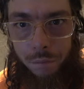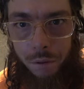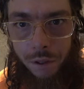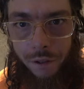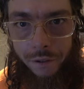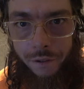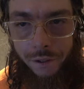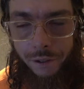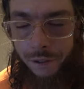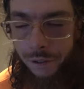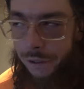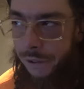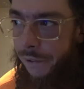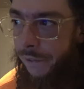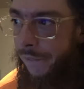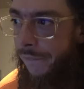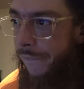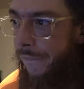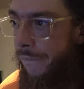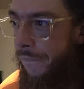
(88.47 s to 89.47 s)
Park.
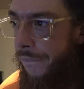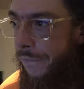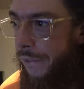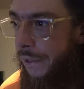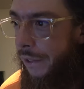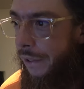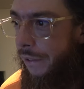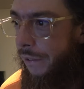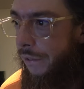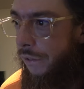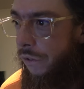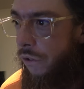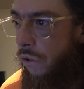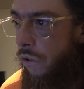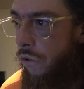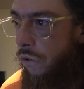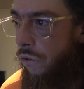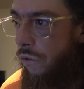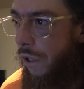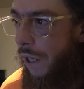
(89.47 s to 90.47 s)

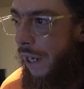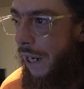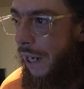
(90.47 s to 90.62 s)
So,